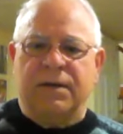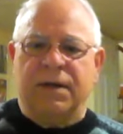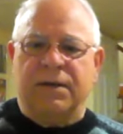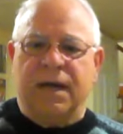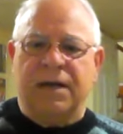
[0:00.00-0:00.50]

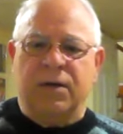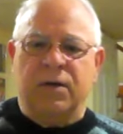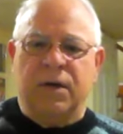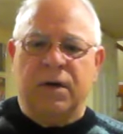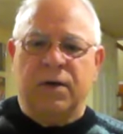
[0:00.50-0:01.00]
that they
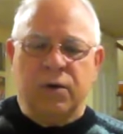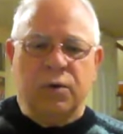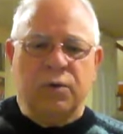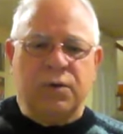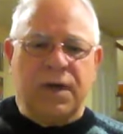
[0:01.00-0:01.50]
could
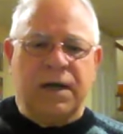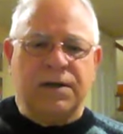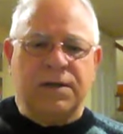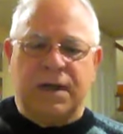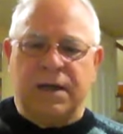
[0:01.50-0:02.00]
use
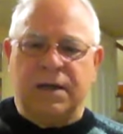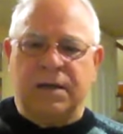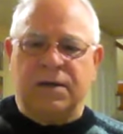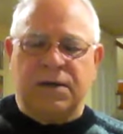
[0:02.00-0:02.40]
as a